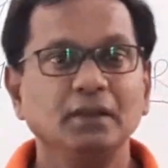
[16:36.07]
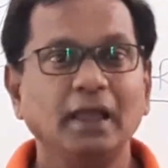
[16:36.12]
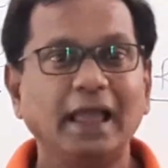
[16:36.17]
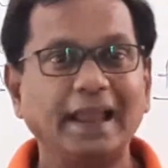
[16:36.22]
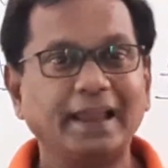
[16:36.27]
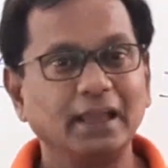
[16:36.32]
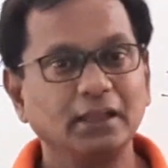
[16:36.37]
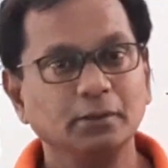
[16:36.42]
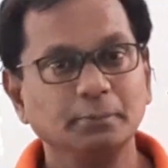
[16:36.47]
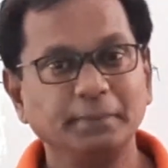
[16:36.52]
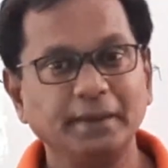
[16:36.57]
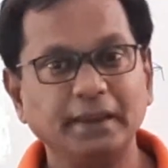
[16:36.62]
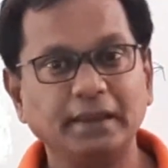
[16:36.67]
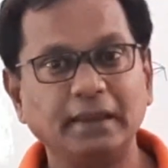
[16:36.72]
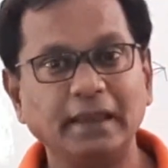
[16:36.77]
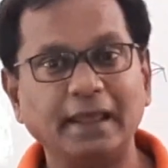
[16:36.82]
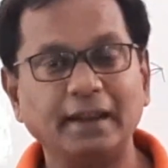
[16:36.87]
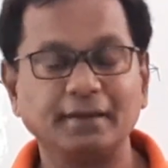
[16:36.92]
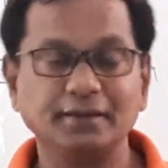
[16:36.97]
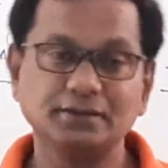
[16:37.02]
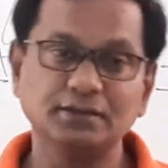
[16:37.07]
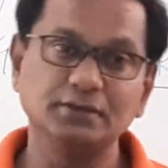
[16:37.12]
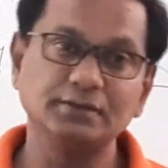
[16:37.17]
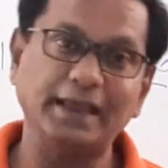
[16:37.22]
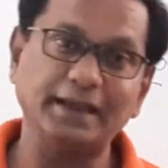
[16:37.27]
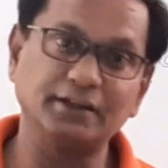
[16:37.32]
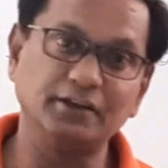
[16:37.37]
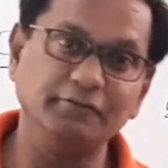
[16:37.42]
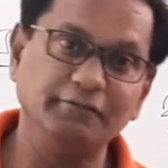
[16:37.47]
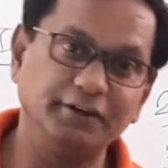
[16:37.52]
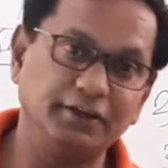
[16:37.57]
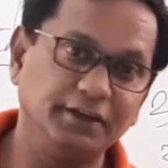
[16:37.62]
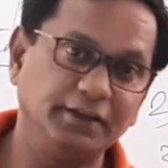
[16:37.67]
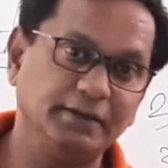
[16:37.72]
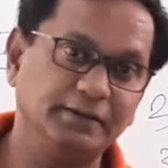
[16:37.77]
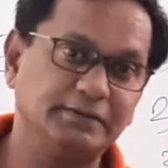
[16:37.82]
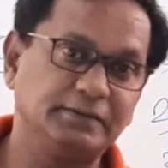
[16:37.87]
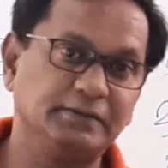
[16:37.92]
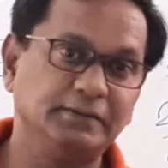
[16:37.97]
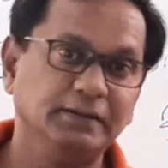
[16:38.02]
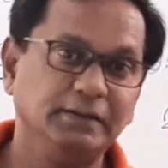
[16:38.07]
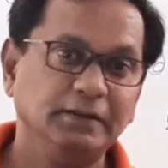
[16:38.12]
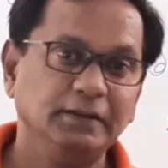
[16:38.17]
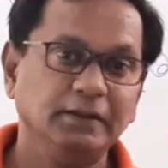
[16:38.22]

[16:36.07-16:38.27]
academic and research activities